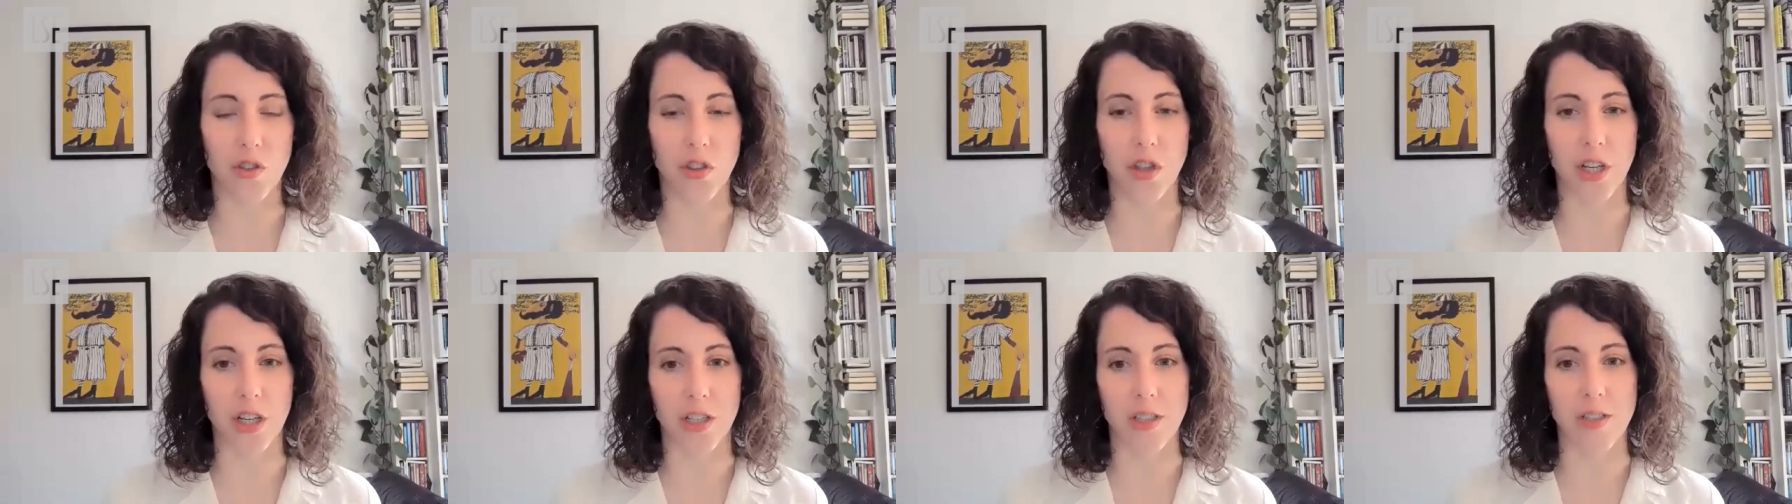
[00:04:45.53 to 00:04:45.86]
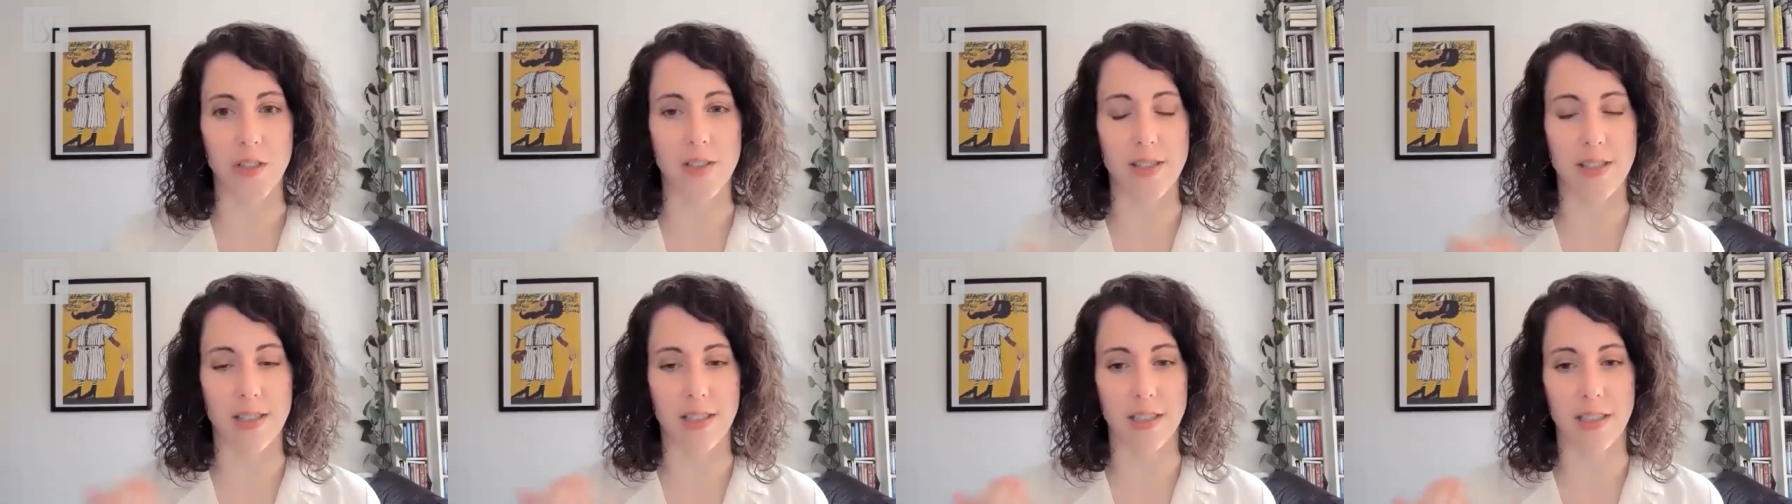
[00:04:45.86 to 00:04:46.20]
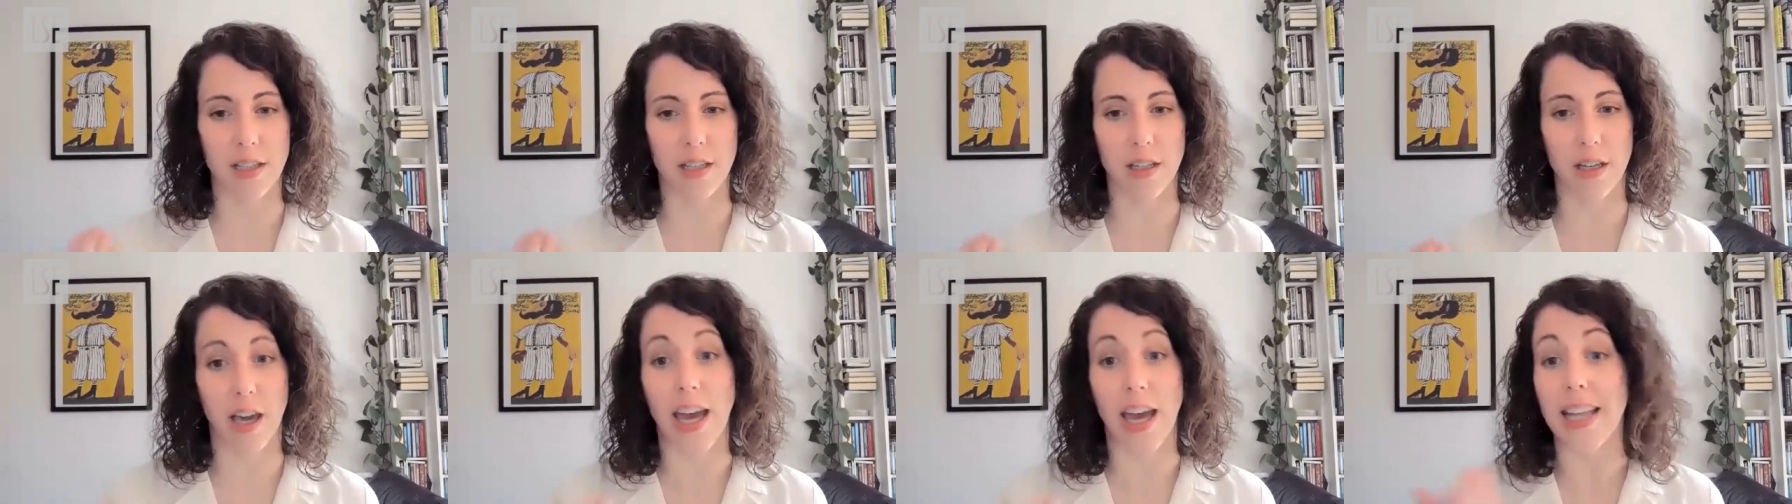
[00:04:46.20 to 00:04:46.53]
there's
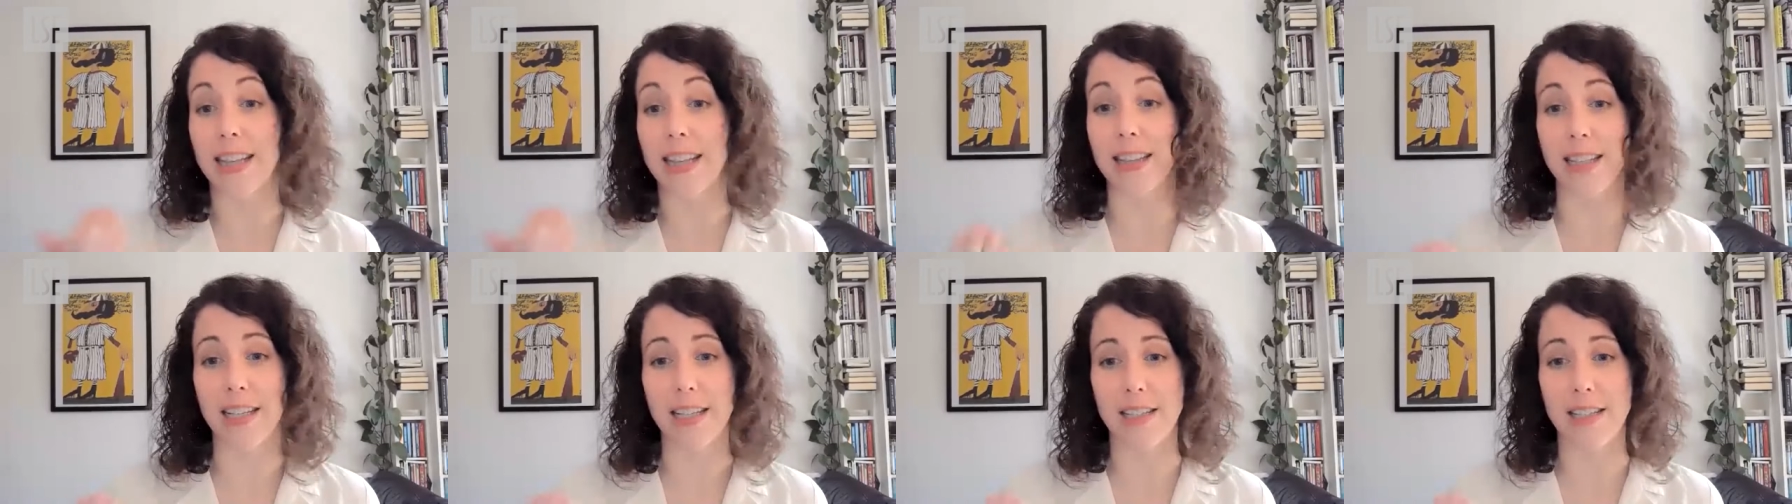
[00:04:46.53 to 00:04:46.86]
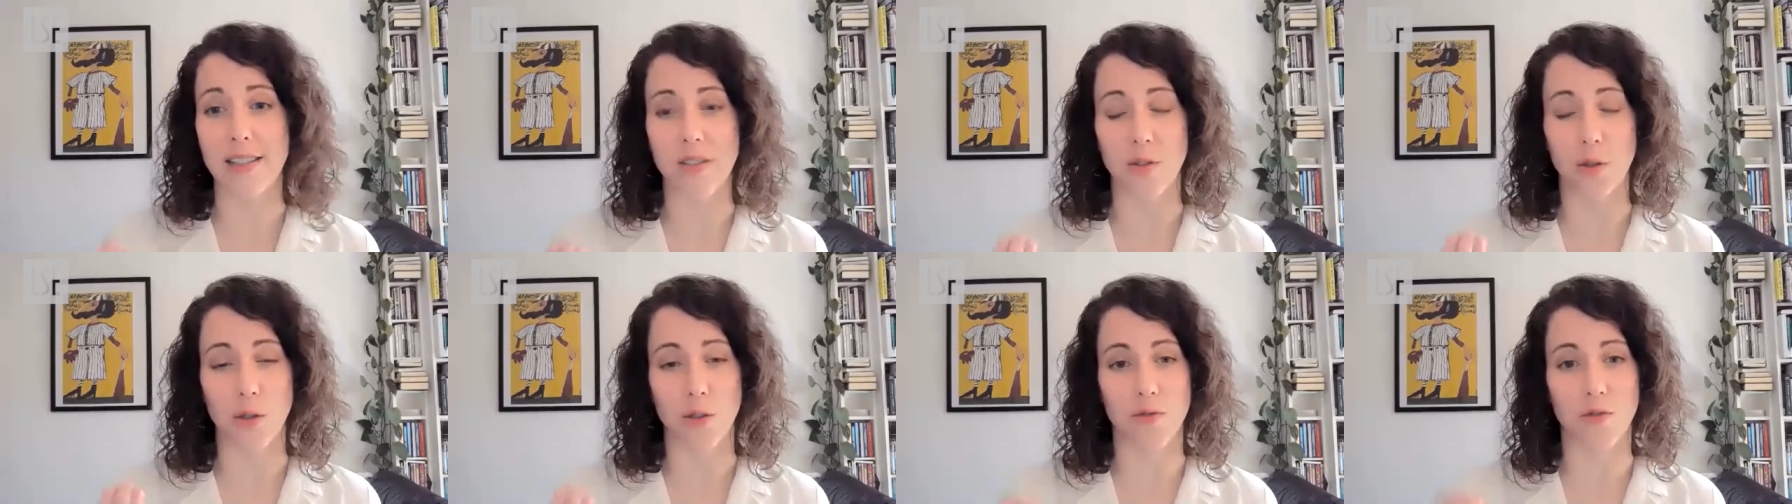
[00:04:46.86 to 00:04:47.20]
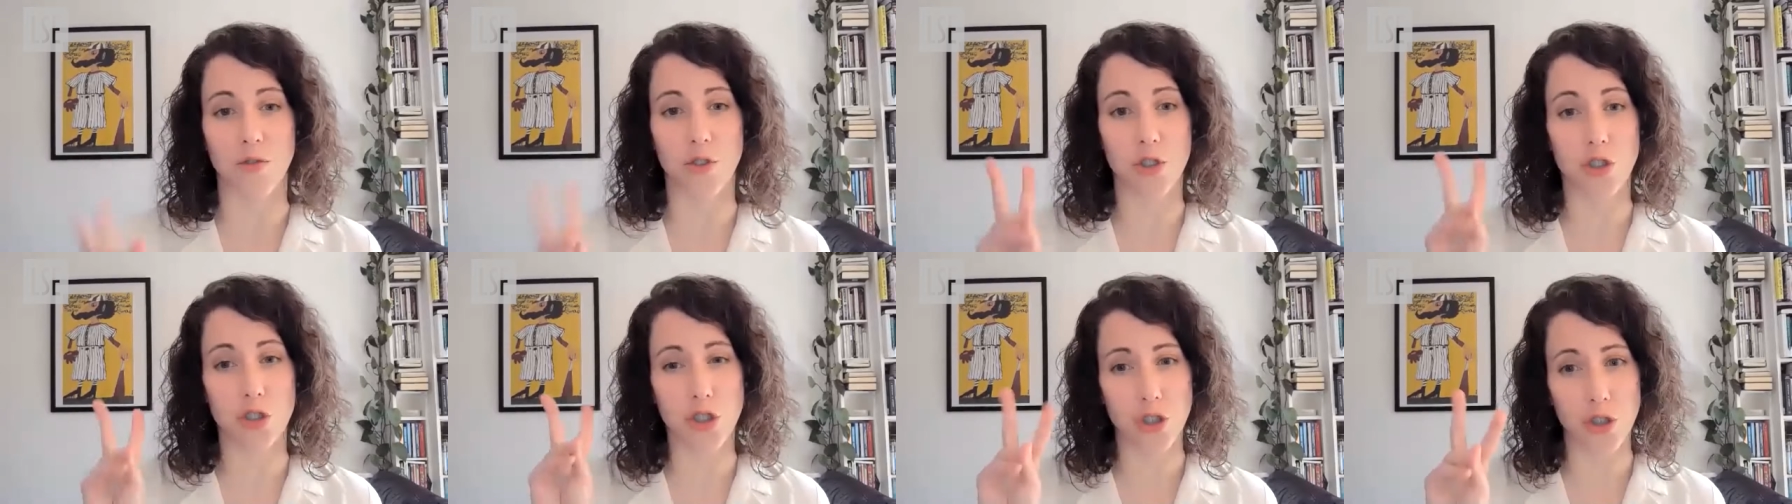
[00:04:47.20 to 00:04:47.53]
at least sort of
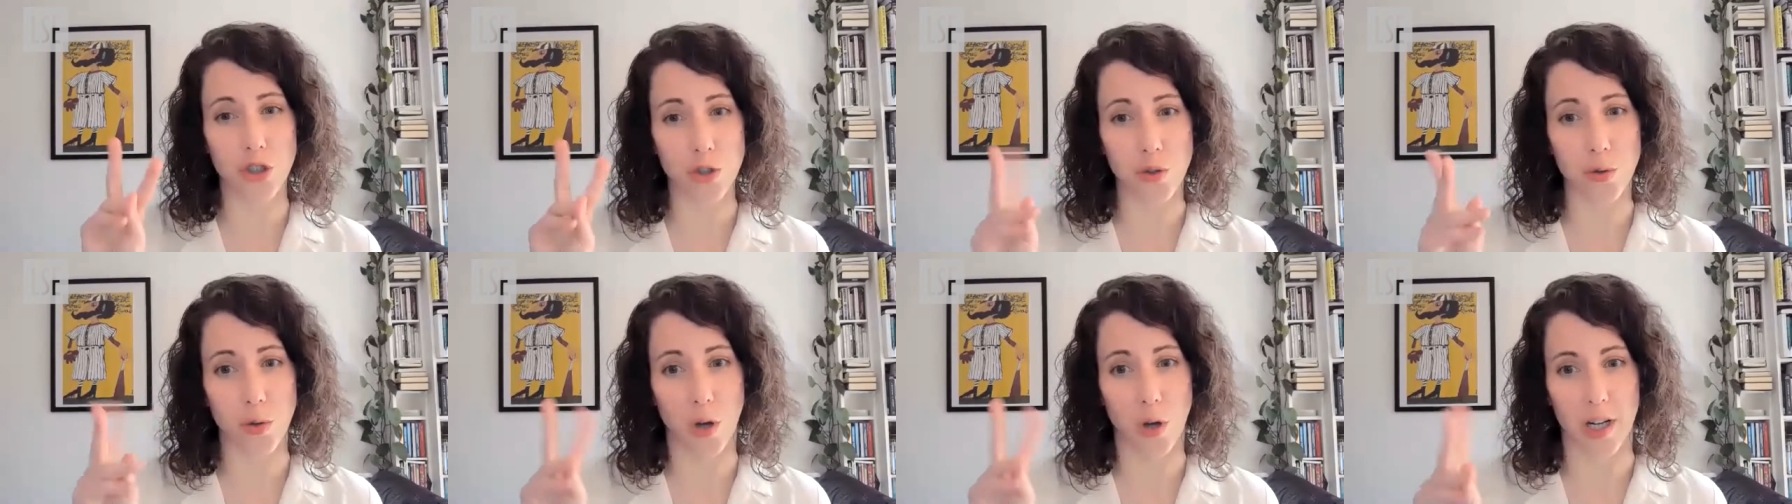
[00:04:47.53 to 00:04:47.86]
two